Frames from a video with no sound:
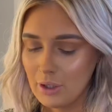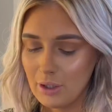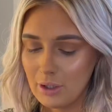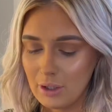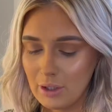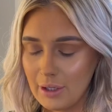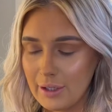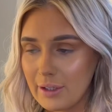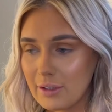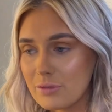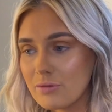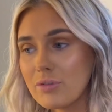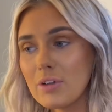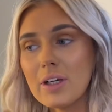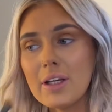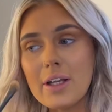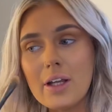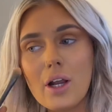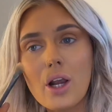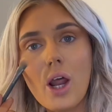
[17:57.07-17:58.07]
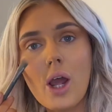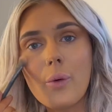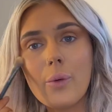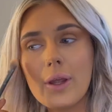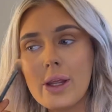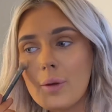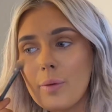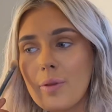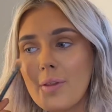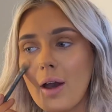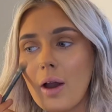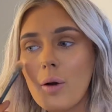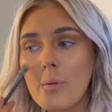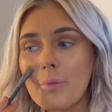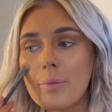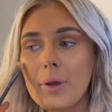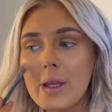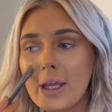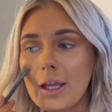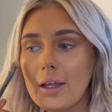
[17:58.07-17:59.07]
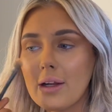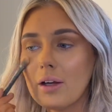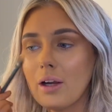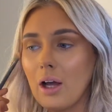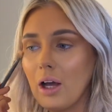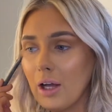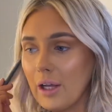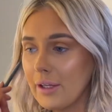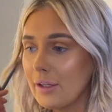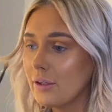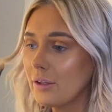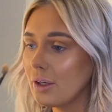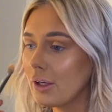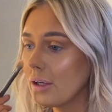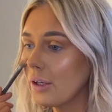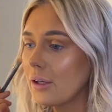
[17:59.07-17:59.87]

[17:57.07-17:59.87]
Like, it's really glowy without being like